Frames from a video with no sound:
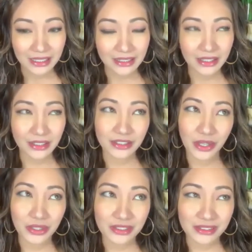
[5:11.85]
they
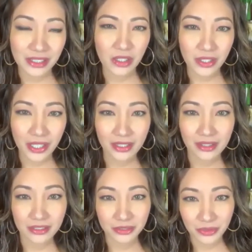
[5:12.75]
notice, like, oh yeah,
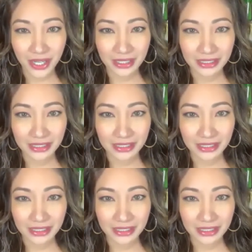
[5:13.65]
that's right.